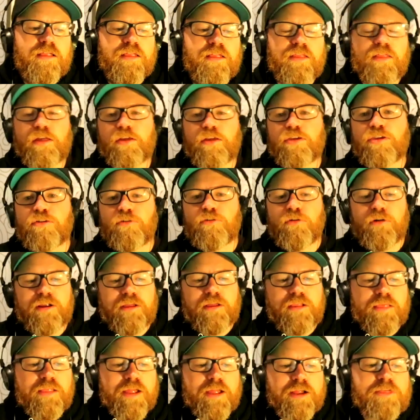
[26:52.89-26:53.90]
The
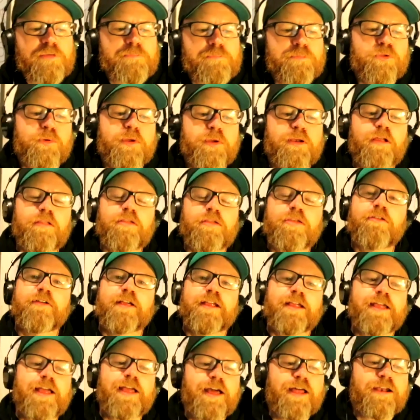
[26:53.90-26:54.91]
historical links between Ulster
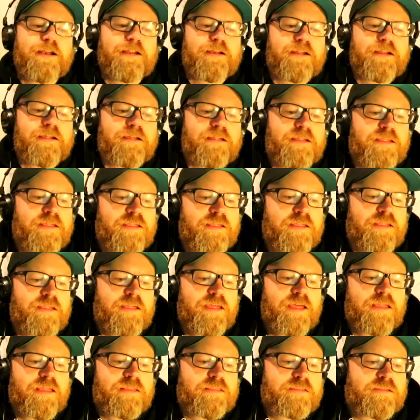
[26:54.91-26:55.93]
and Canada
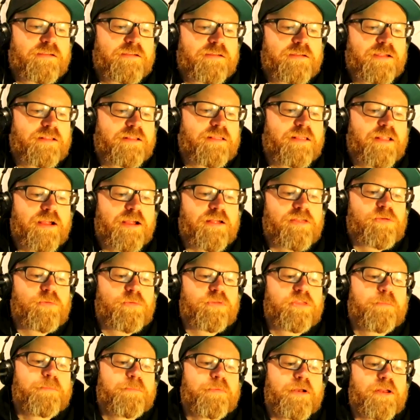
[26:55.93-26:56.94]
hinted at links
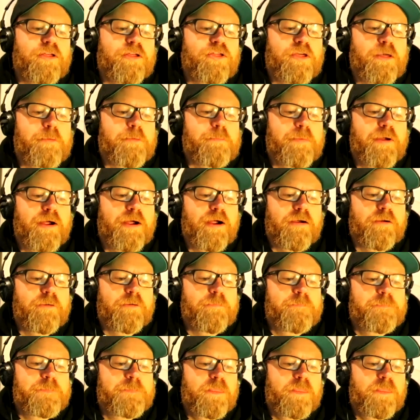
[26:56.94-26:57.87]
with the British Empire.